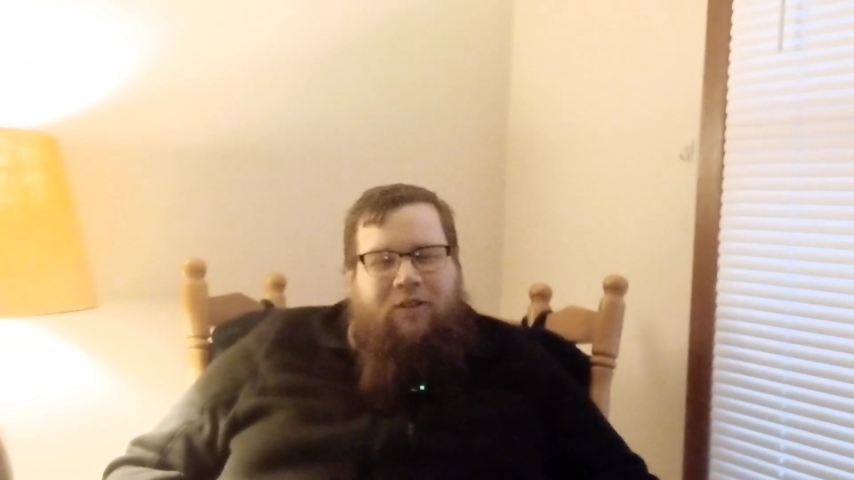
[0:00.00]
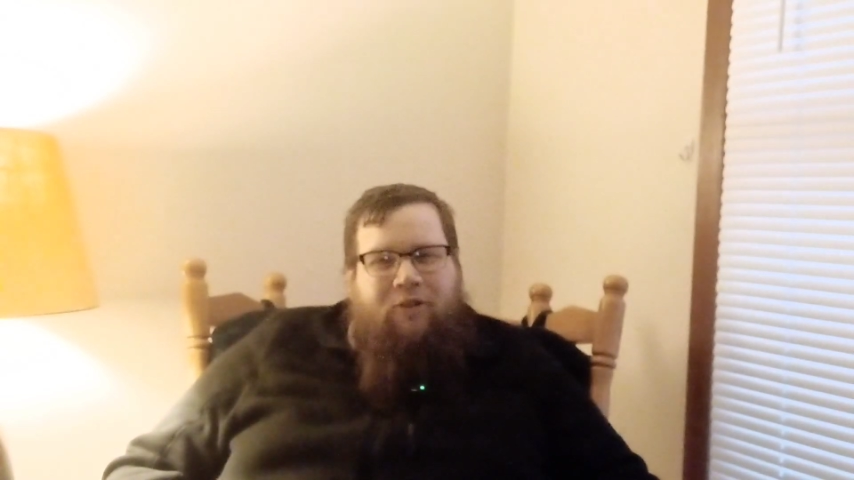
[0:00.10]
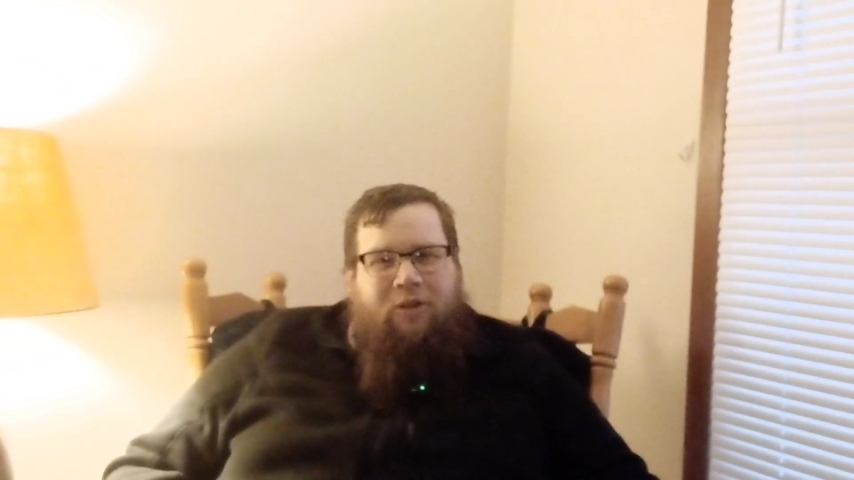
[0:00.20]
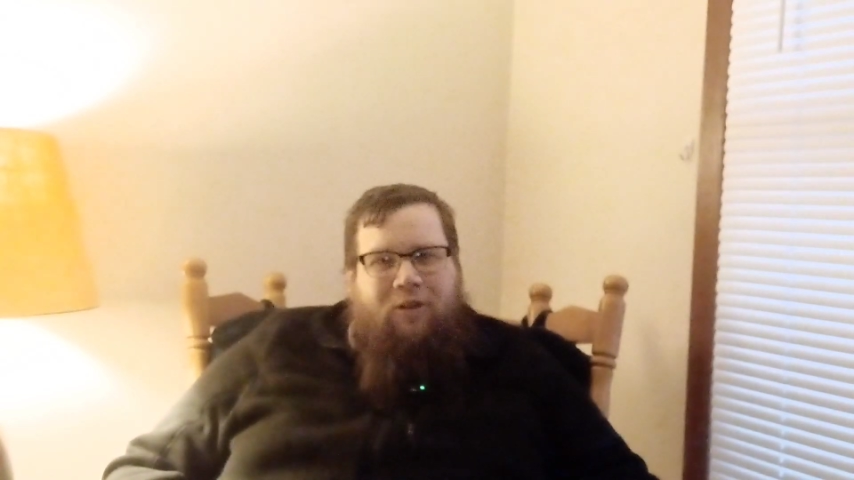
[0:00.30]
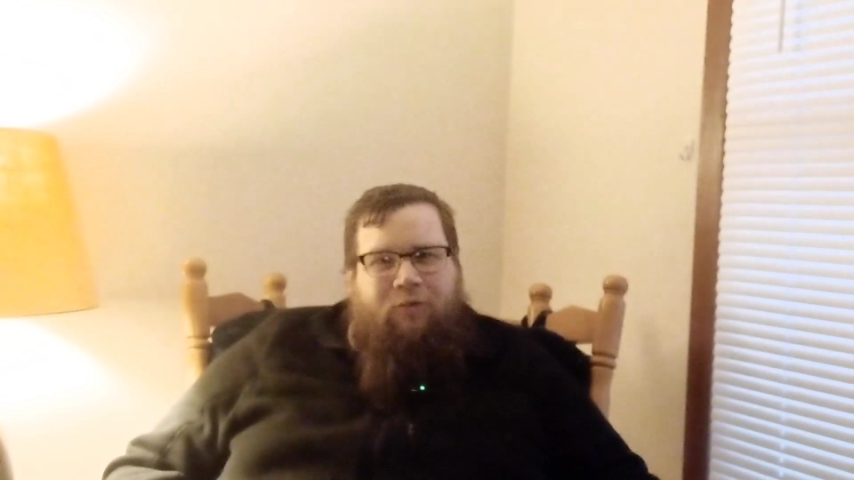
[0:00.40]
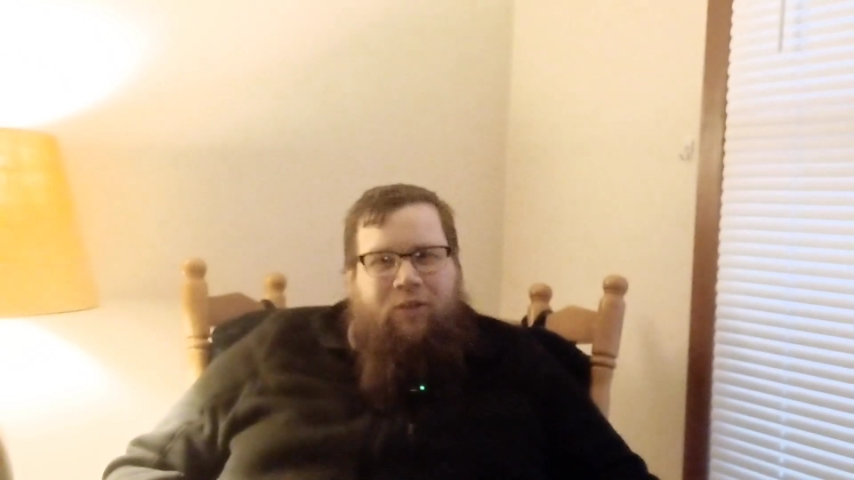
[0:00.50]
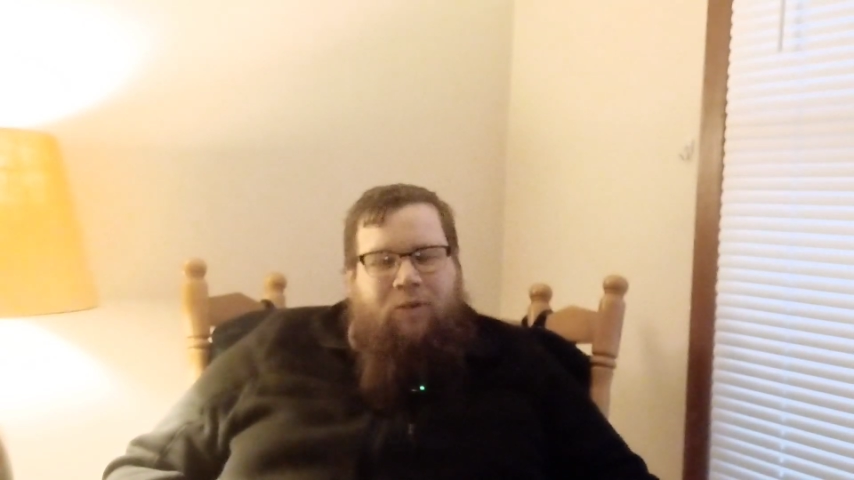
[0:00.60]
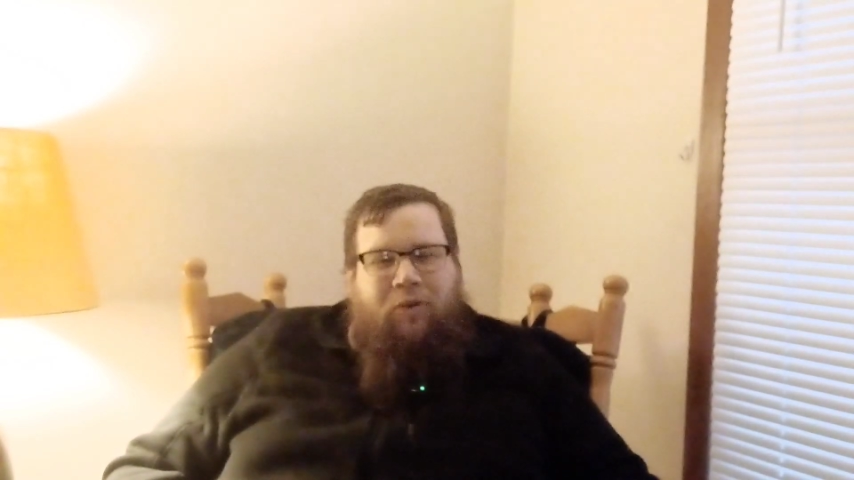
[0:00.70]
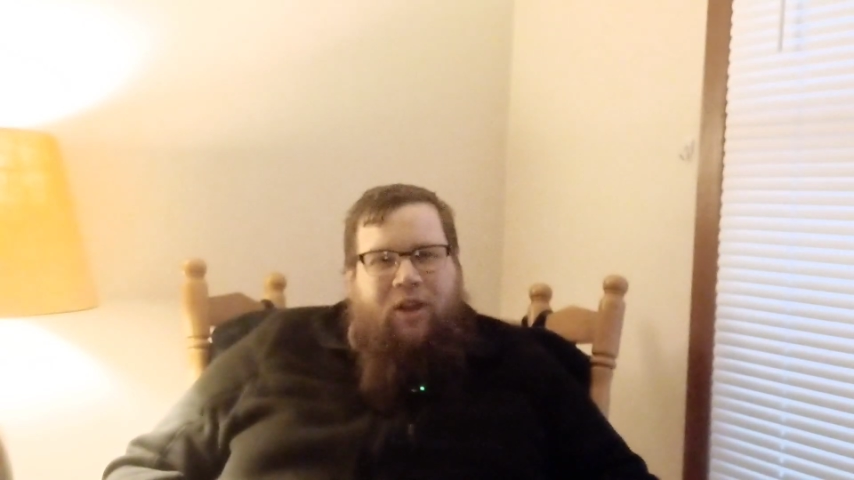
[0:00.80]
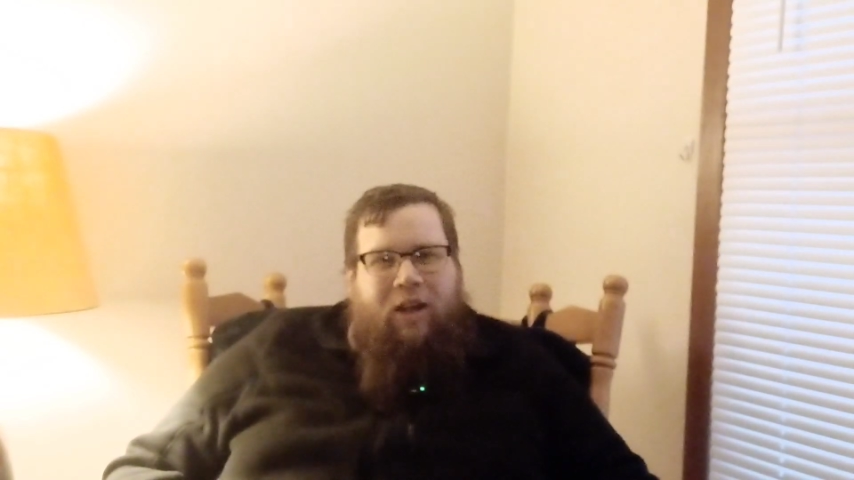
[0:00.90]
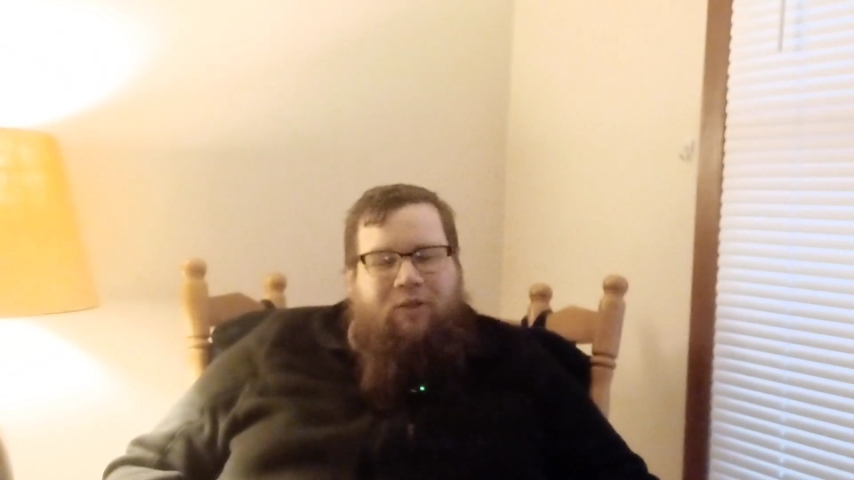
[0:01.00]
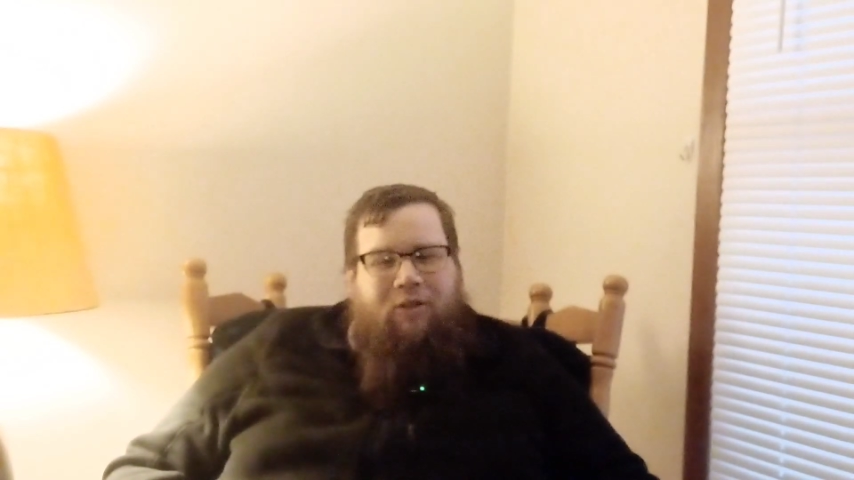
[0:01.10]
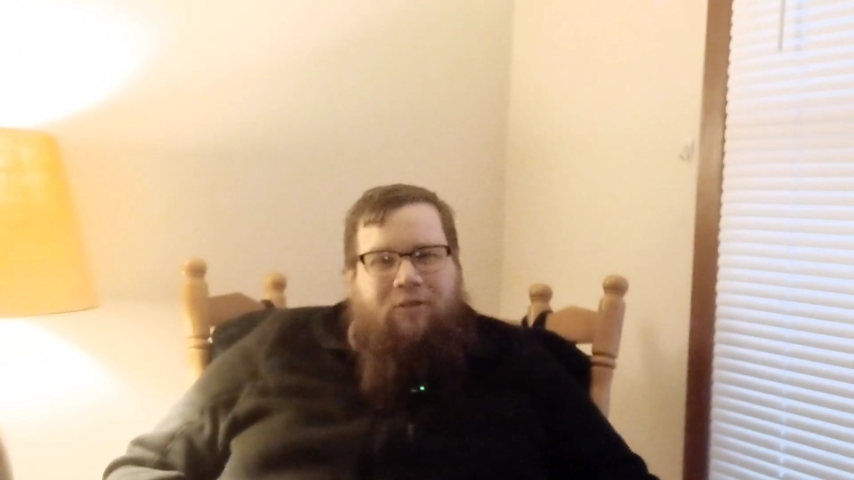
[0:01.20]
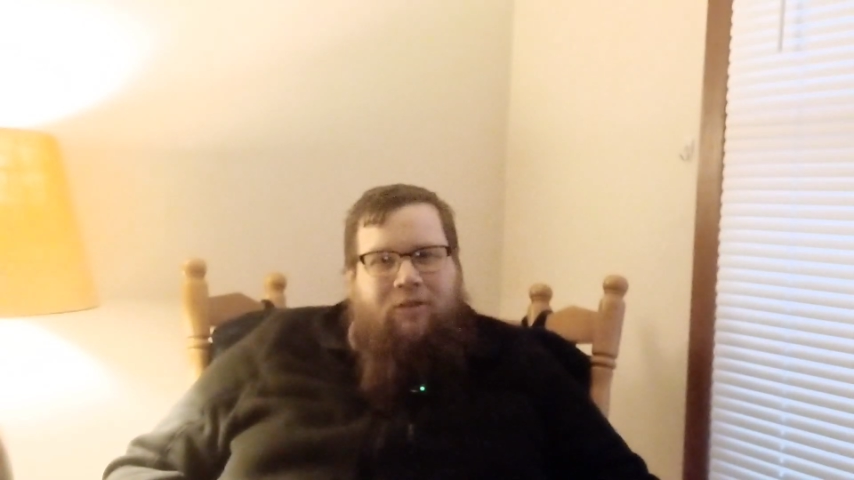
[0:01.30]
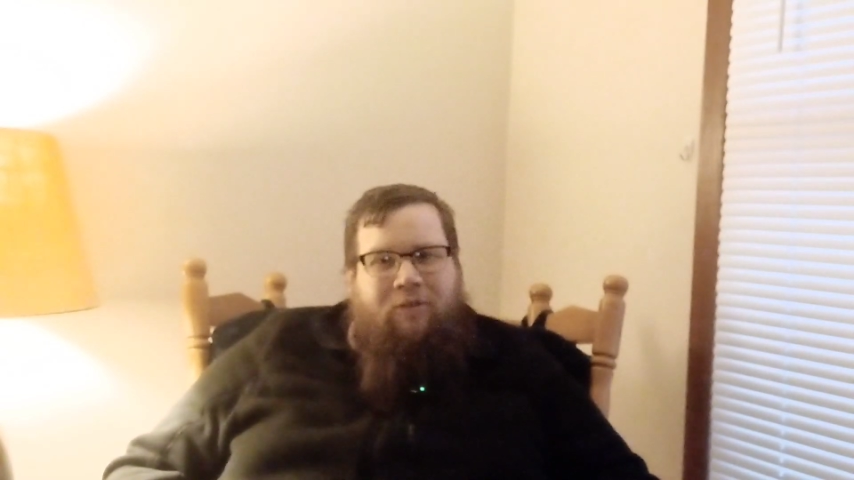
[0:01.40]
his girlfriend with
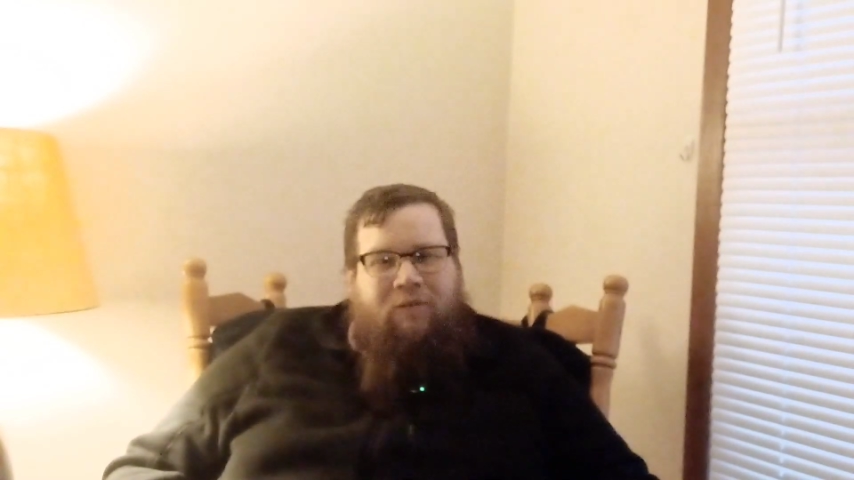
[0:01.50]
Heather.